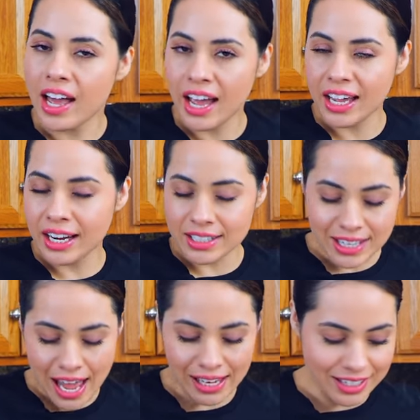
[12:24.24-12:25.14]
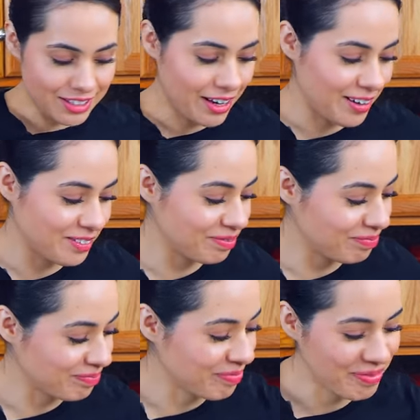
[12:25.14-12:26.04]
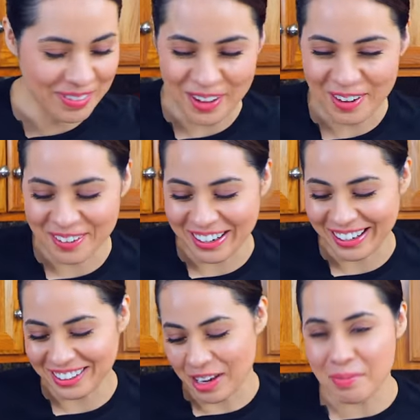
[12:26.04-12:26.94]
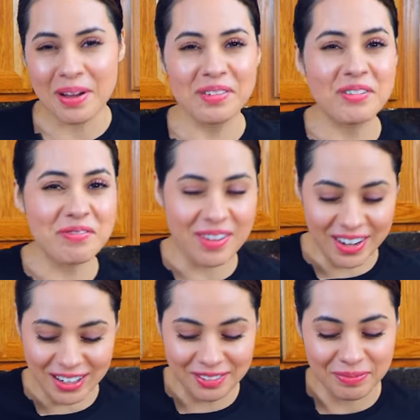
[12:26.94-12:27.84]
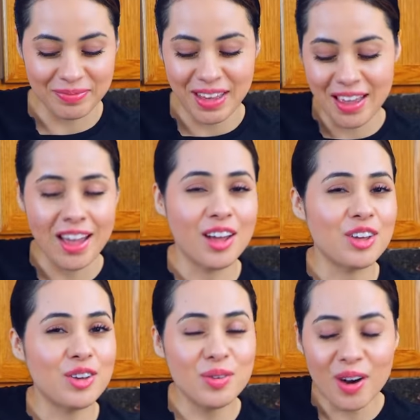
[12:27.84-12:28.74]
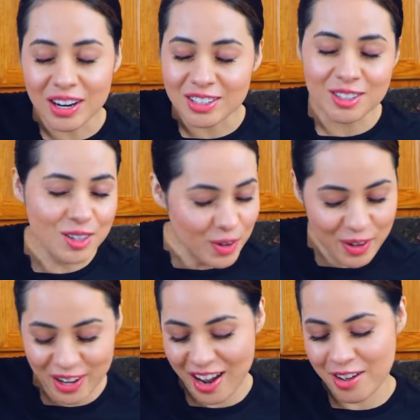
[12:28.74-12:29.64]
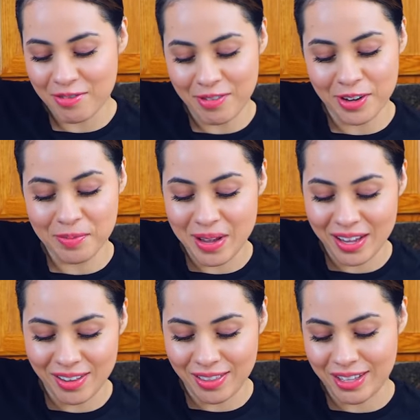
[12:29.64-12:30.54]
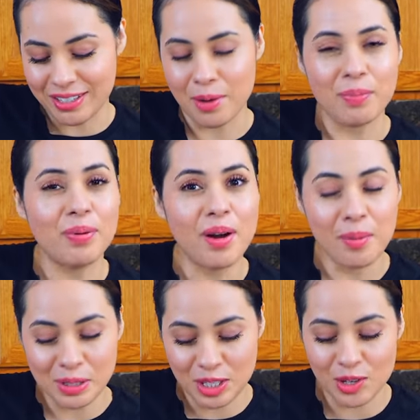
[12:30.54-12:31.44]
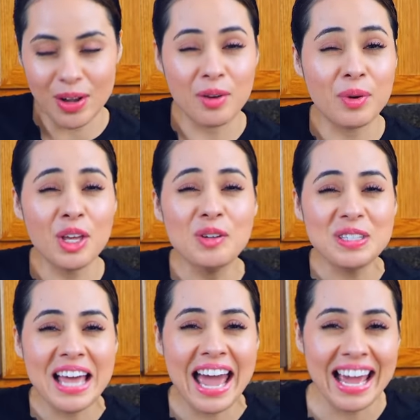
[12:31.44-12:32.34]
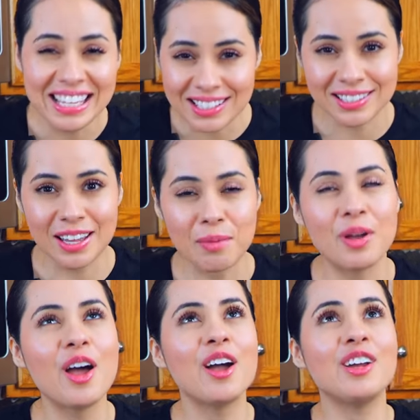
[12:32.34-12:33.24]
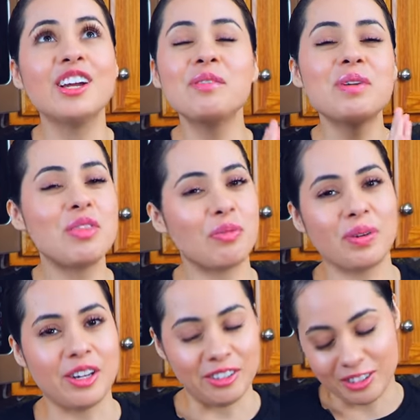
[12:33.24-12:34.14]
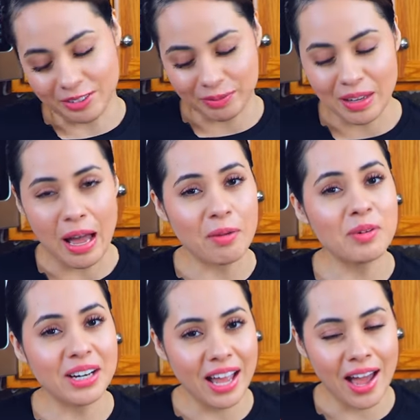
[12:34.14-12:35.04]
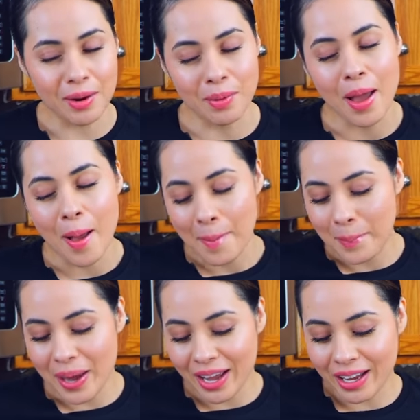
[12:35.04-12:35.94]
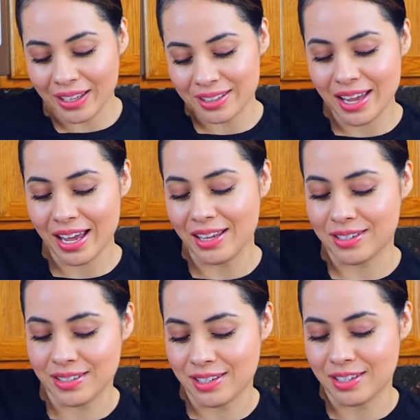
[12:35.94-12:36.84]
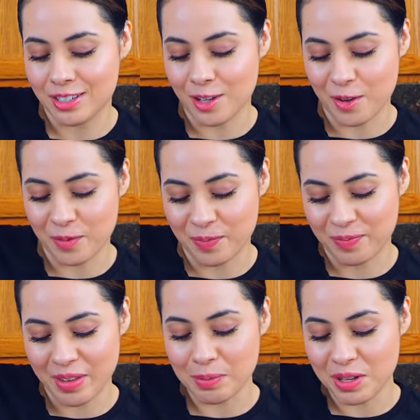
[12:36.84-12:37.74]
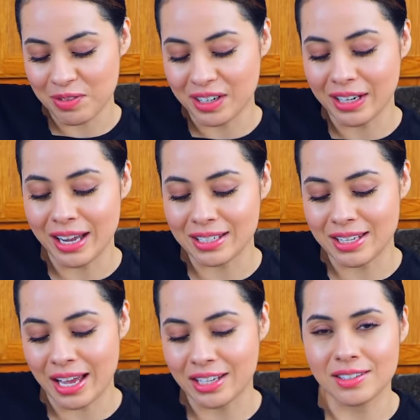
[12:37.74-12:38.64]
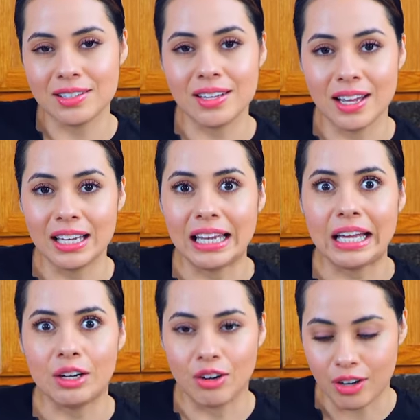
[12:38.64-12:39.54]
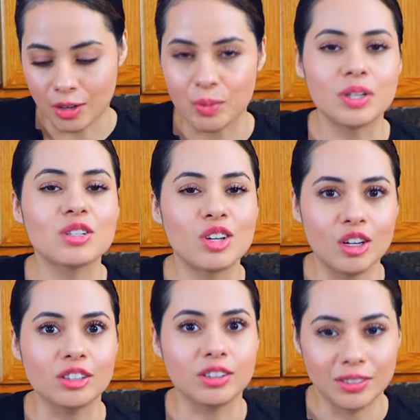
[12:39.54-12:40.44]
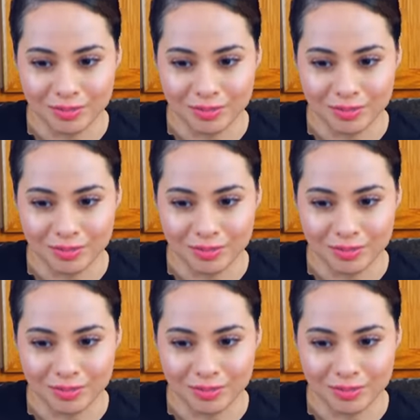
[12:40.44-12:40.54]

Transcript: A hidden talent, huh? All right, I'm having fun. You are so gonna have fun making these, I promise you. And when you taste them, you're gonna be thrilled. I've already had my taste, so I'm definitely excited to dig in later on when it's cooked.